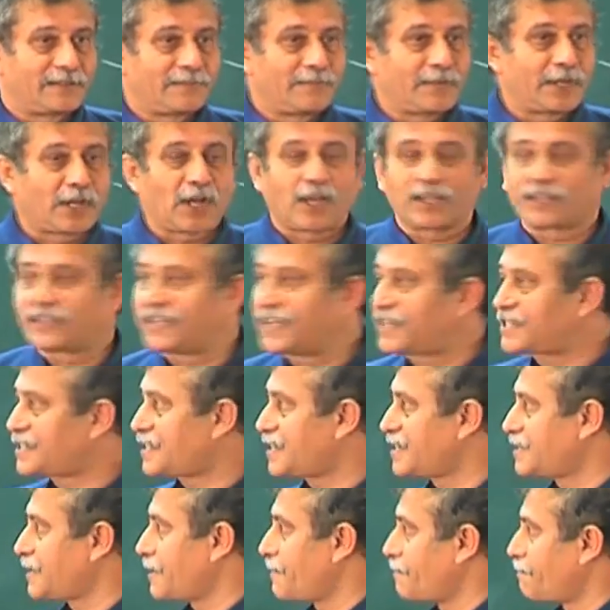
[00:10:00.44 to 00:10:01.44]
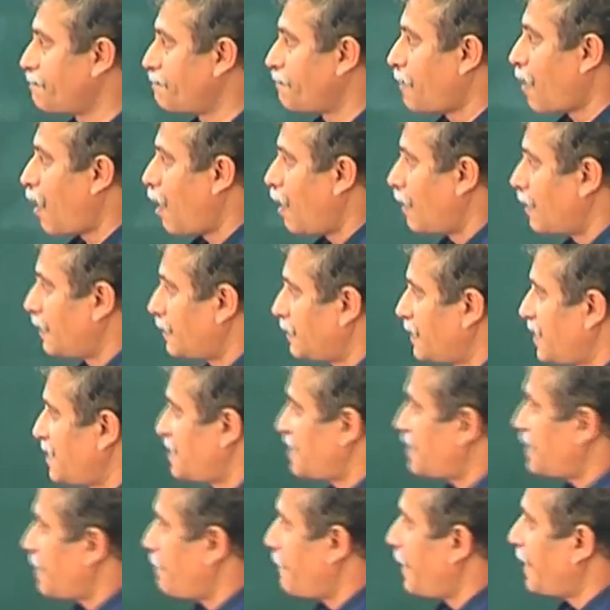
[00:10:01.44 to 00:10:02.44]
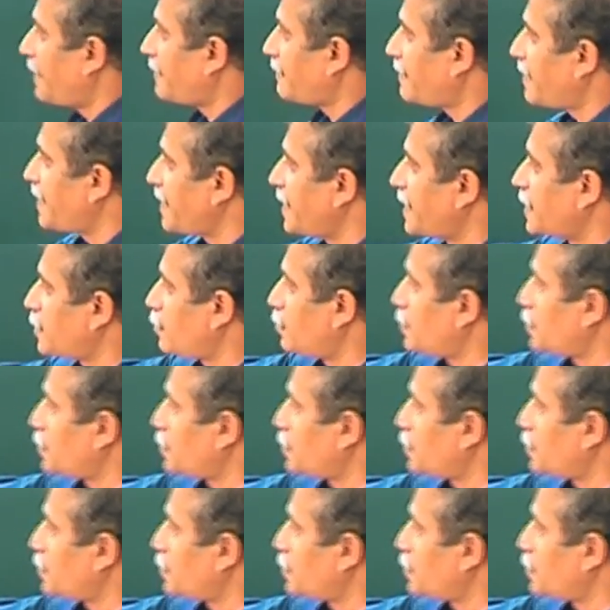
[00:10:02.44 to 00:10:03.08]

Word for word: because this is a this is a matrix